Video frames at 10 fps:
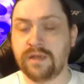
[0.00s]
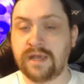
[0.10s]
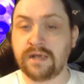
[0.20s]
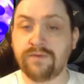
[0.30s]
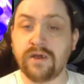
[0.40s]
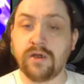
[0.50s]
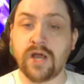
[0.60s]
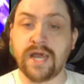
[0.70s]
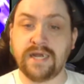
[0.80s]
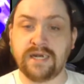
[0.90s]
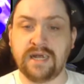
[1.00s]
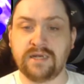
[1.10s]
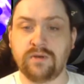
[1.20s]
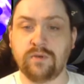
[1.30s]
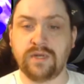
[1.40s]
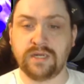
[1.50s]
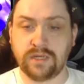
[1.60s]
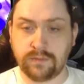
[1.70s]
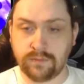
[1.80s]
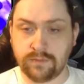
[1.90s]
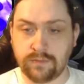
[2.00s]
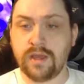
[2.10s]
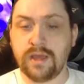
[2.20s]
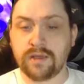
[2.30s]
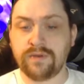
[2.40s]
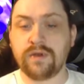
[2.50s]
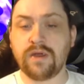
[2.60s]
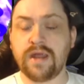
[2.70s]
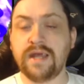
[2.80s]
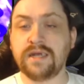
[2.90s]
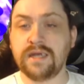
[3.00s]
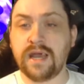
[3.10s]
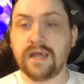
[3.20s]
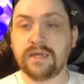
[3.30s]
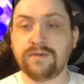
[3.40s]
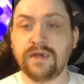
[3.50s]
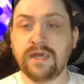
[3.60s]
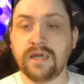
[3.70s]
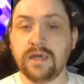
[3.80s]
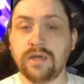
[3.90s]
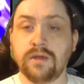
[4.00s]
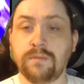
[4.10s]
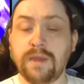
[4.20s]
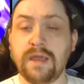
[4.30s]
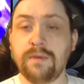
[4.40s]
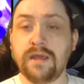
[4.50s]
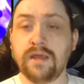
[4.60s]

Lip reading: gets reincarnated, let's call it. He's reincarnated as the baby